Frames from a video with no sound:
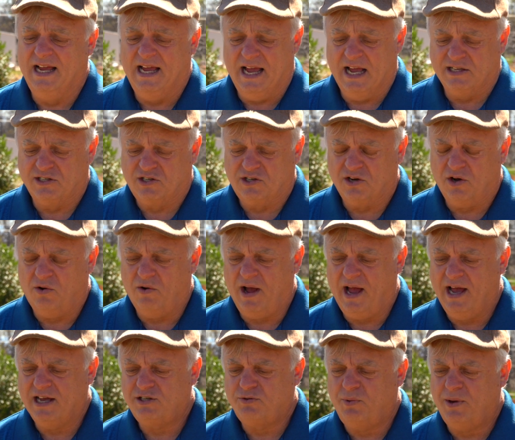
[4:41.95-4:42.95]
And so
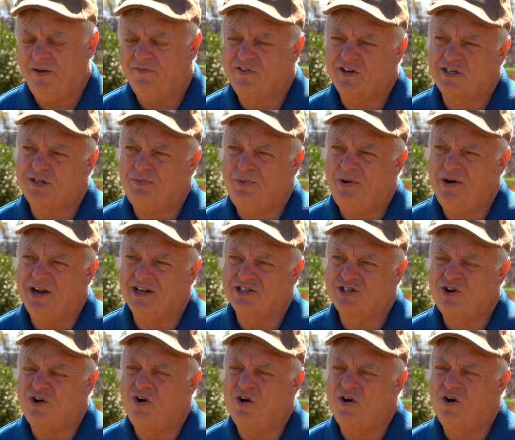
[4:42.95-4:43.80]
as we have experienced,